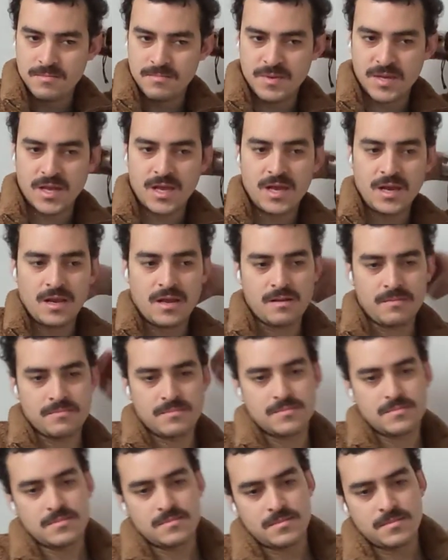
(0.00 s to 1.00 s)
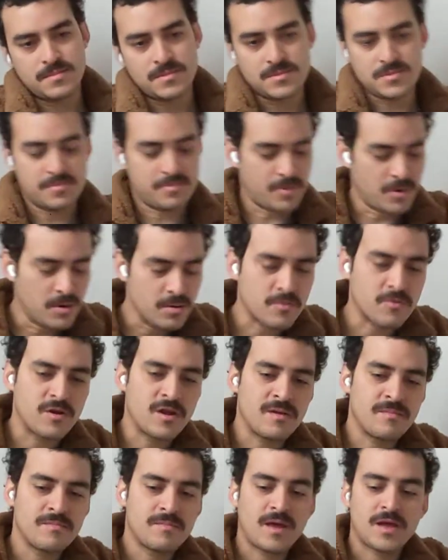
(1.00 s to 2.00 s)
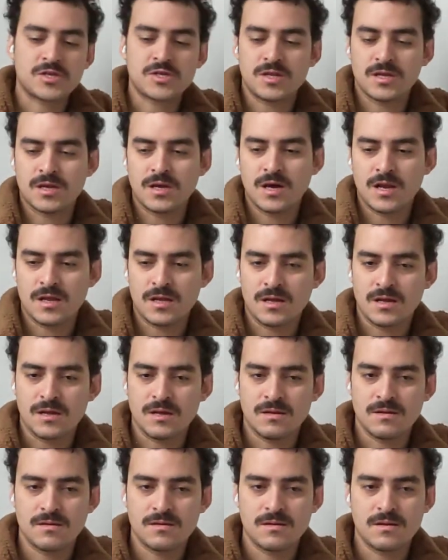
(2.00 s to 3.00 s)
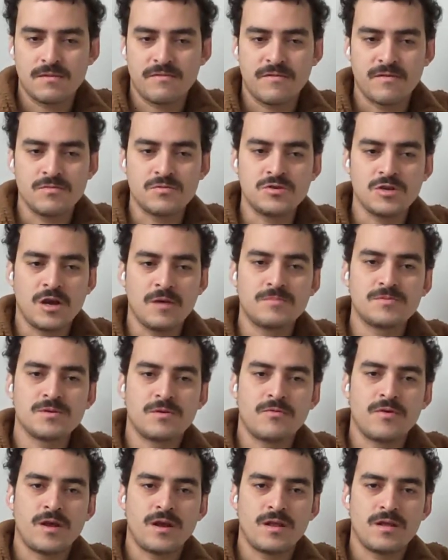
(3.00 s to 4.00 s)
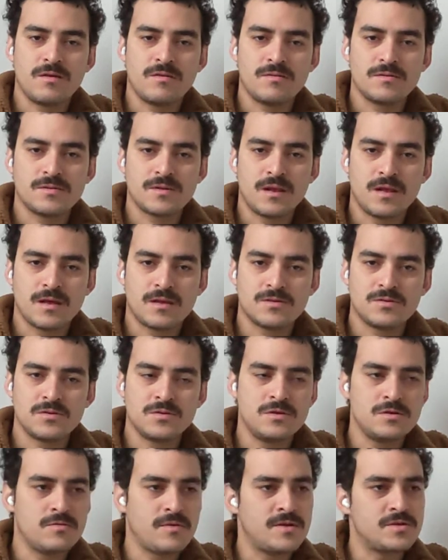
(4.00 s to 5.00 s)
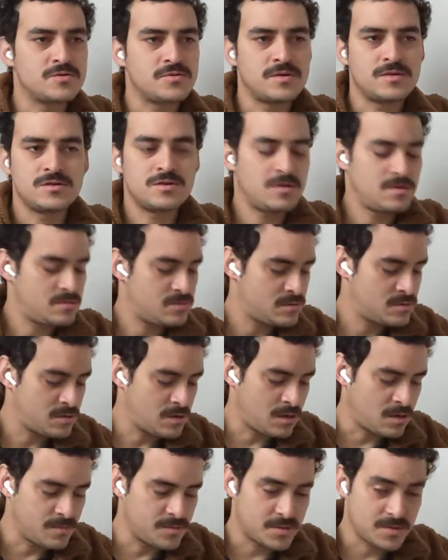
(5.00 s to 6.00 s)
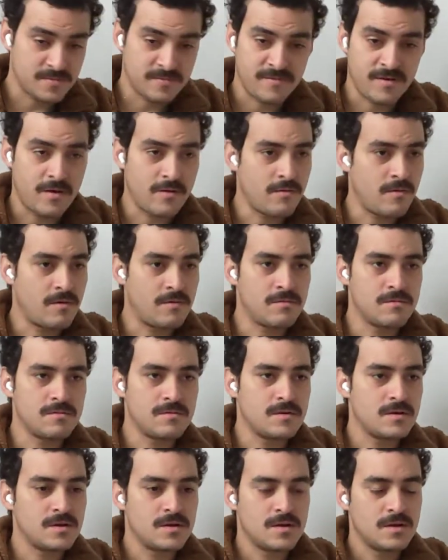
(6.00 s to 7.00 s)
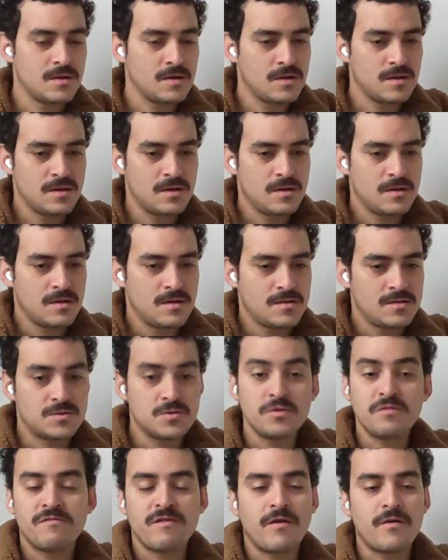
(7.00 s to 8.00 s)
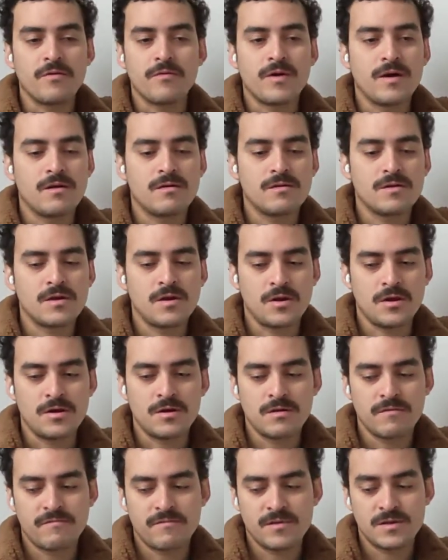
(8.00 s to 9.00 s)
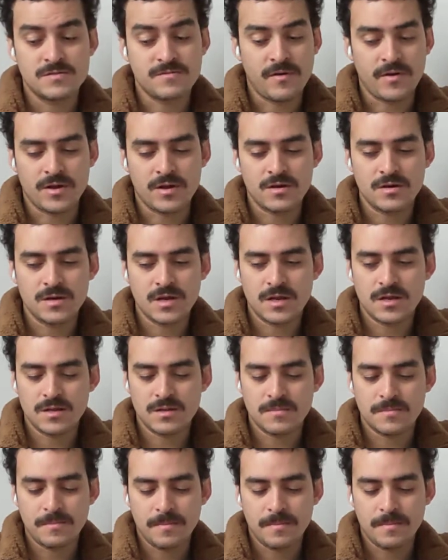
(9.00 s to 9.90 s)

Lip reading: beginning to program, actually got a few jobs already, like junior entry jobs, very well, doing very well, he's very good